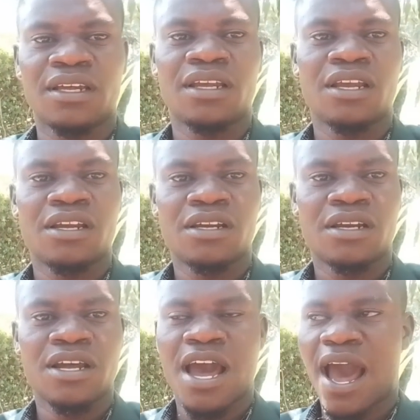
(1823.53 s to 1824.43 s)
I'll be
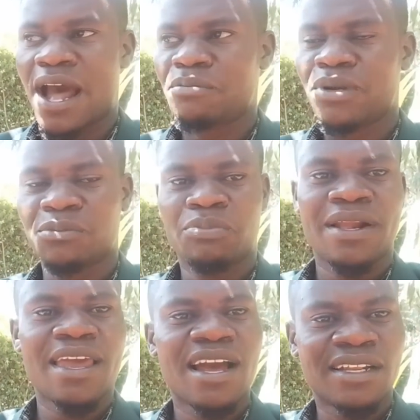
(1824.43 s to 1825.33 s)
bringing another
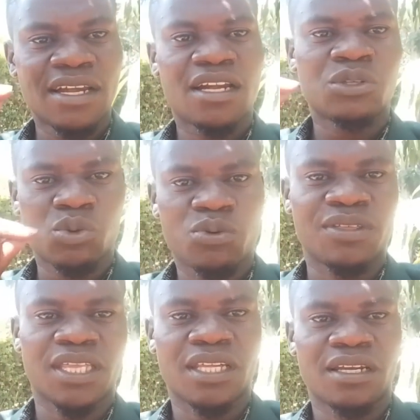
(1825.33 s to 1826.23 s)
truth
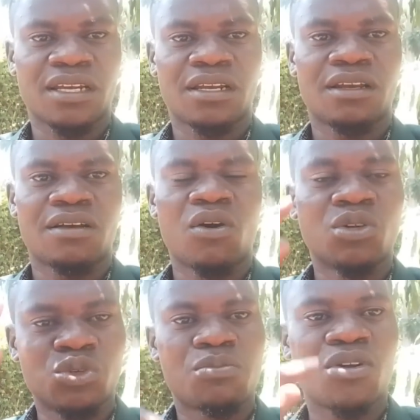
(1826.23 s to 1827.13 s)
on tomorrow's
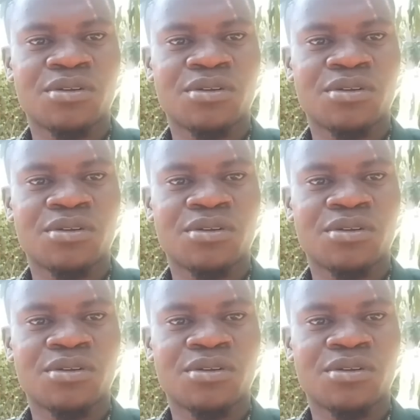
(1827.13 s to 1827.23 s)
video.